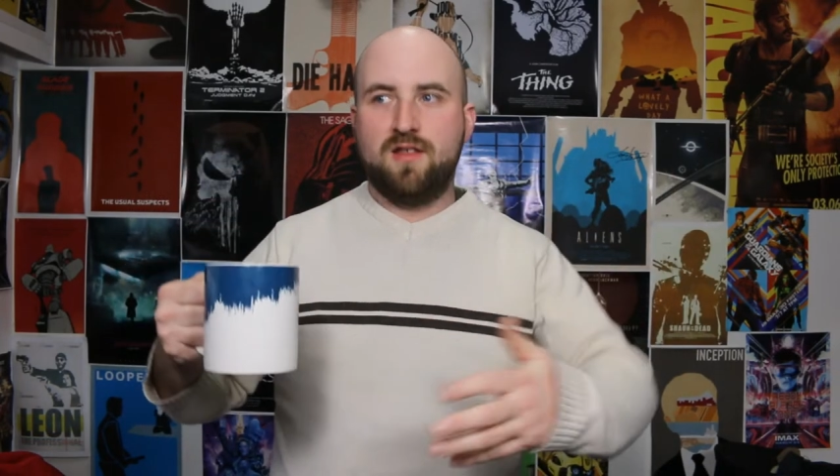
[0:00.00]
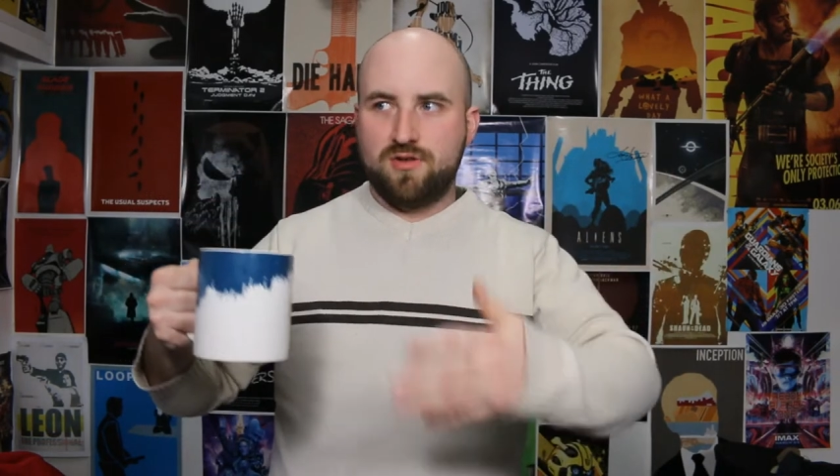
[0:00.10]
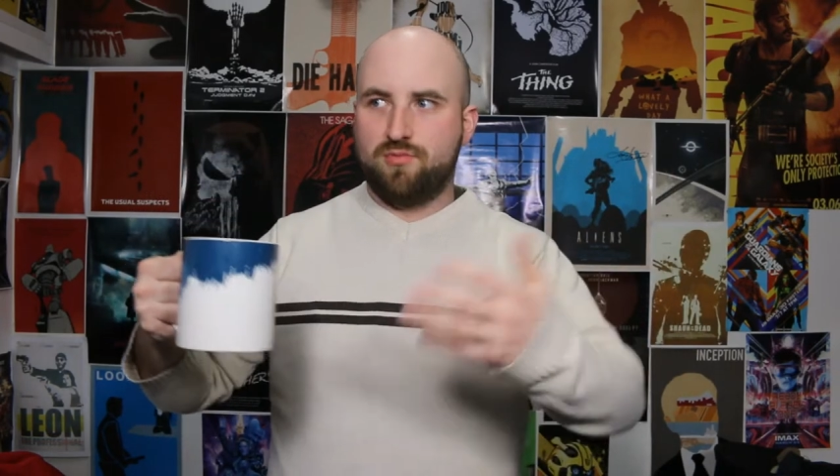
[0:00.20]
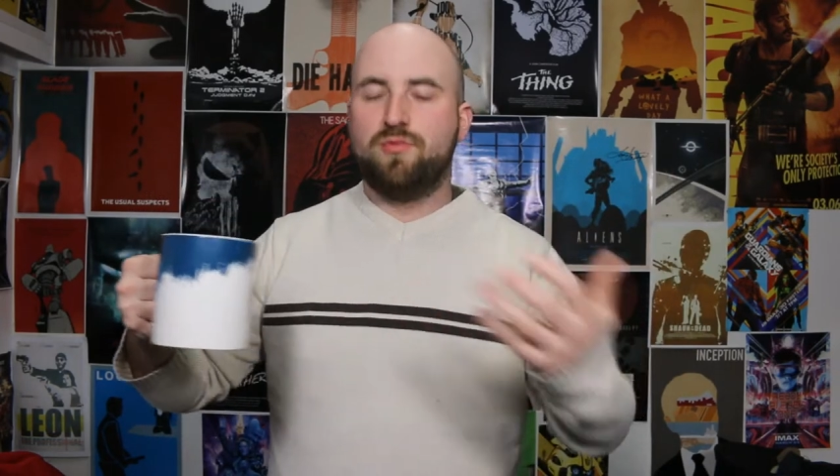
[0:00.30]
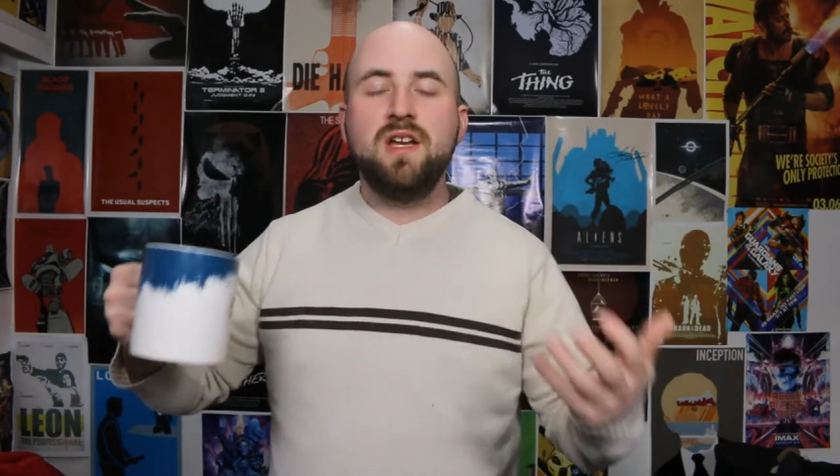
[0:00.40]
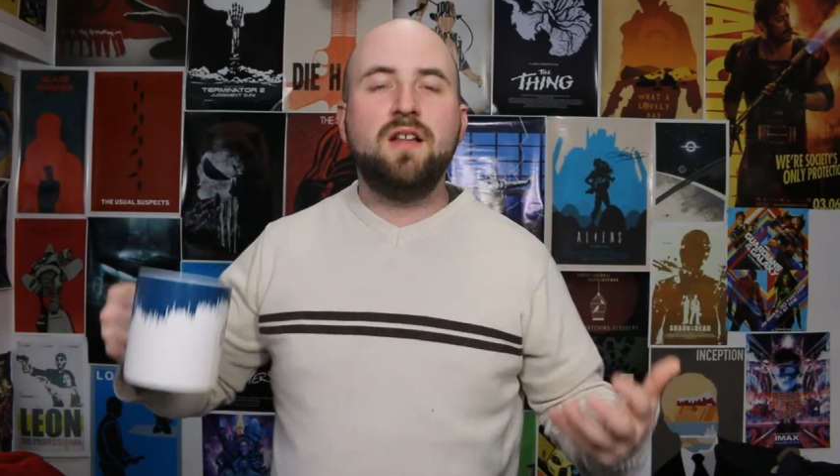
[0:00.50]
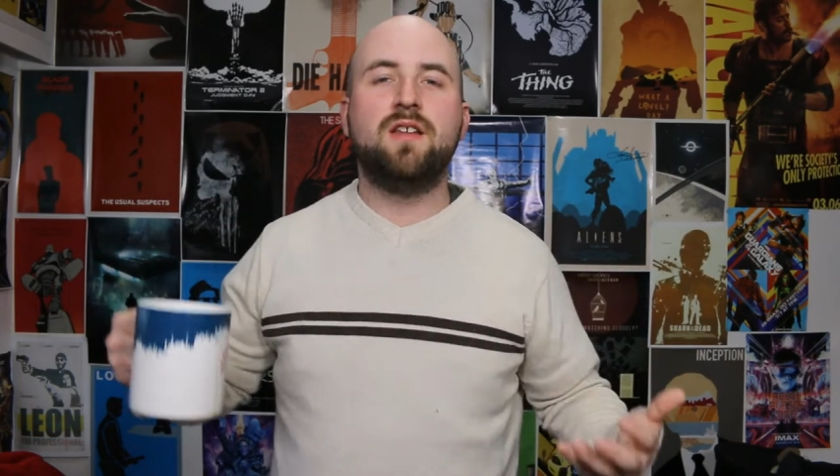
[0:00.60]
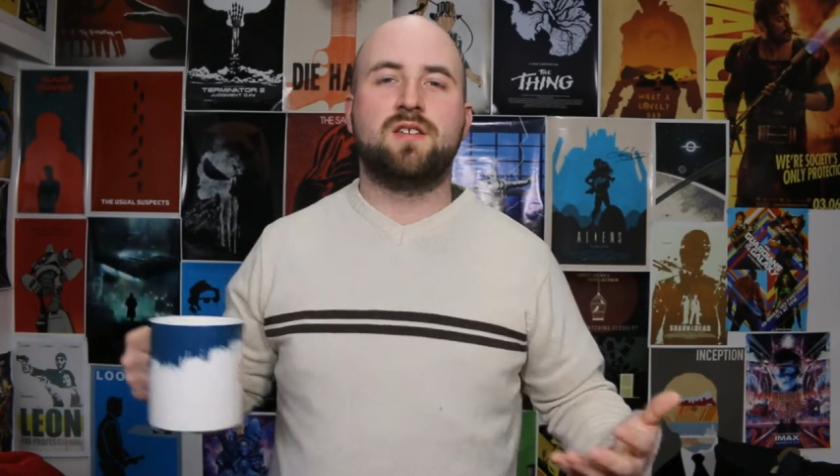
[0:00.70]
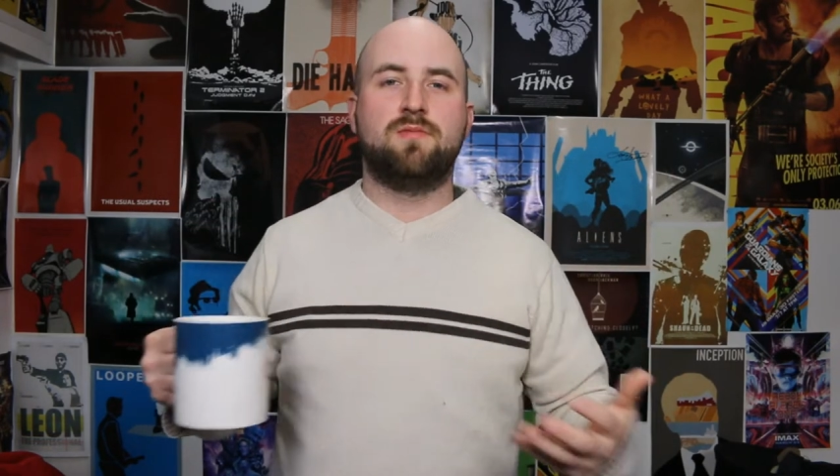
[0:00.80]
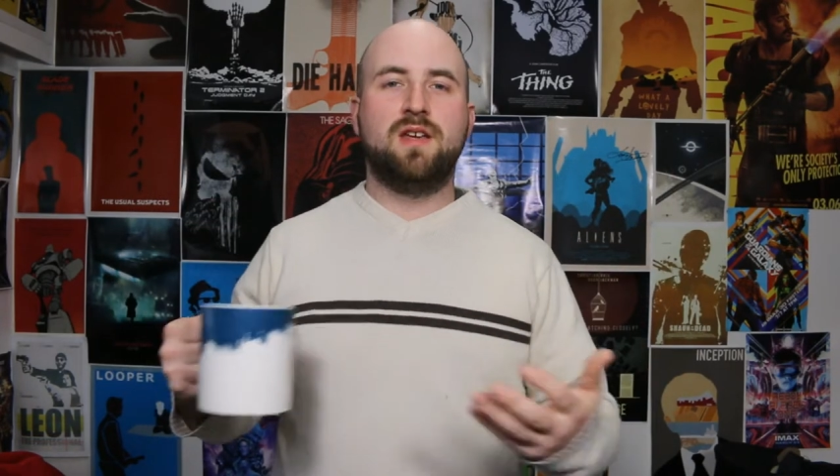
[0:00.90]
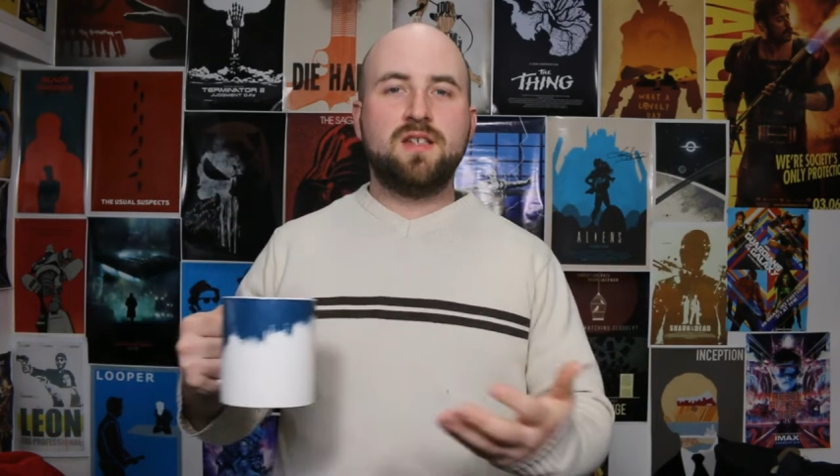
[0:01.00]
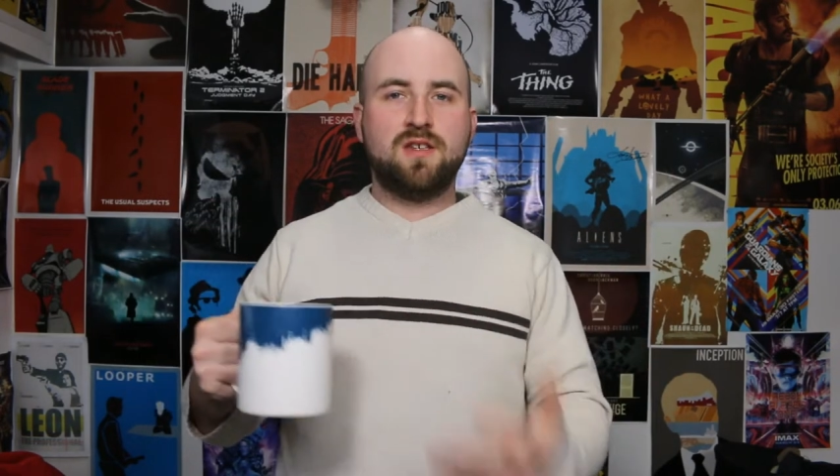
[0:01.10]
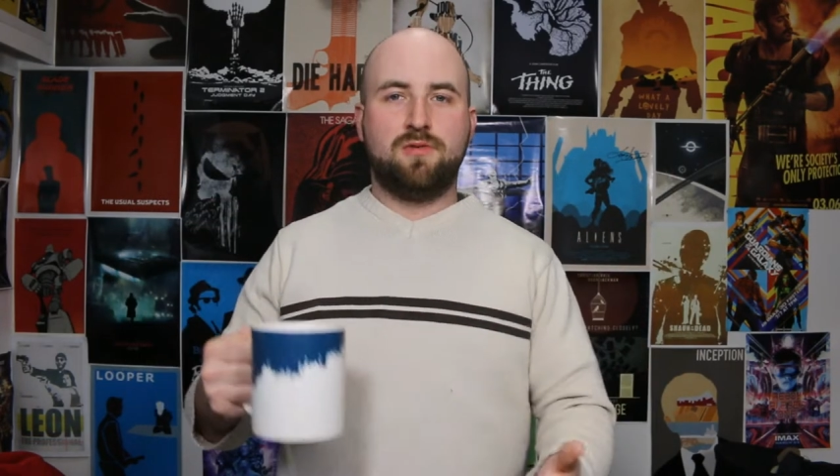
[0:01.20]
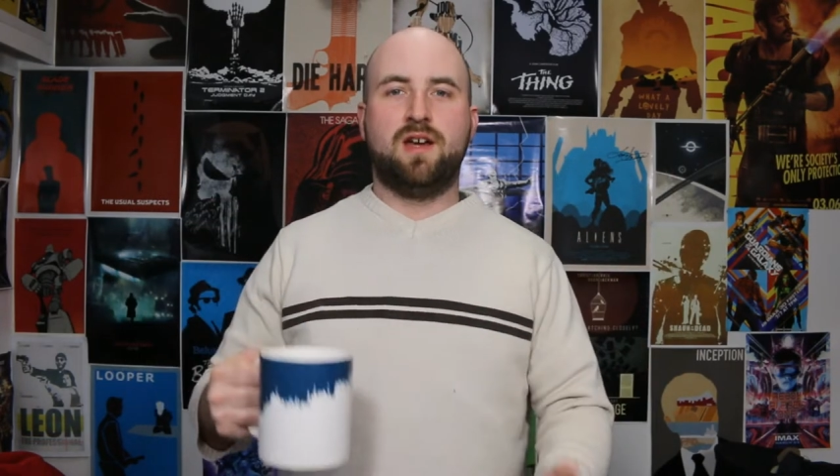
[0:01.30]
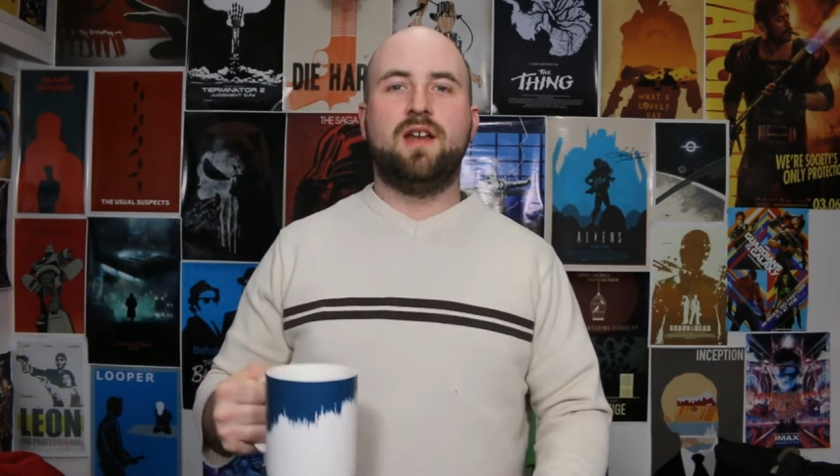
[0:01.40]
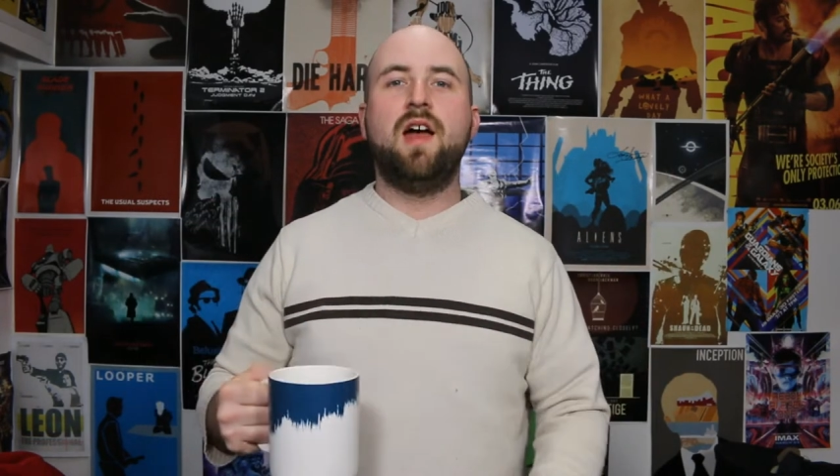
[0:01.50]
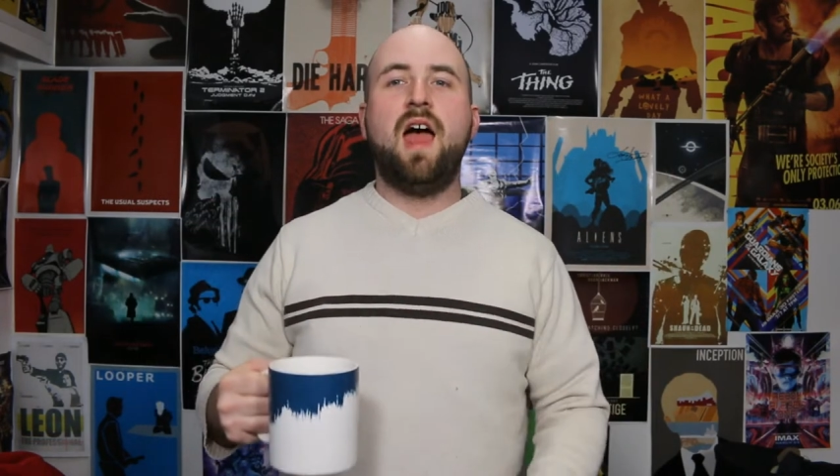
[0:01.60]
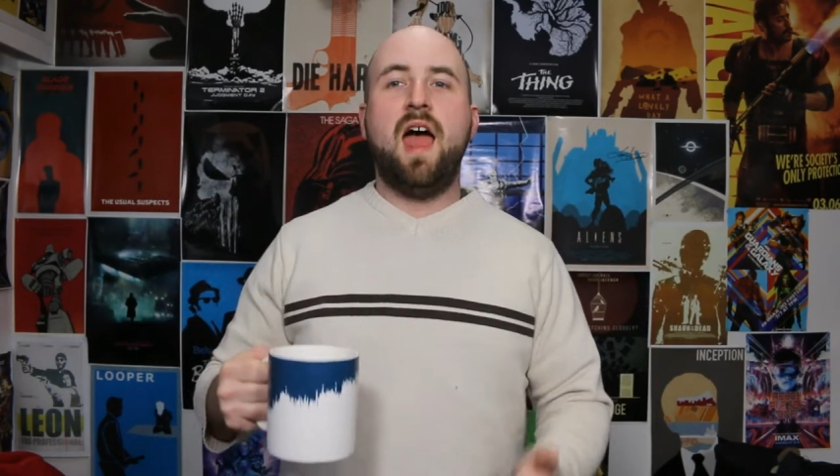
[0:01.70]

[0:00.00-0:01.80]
this realism into it.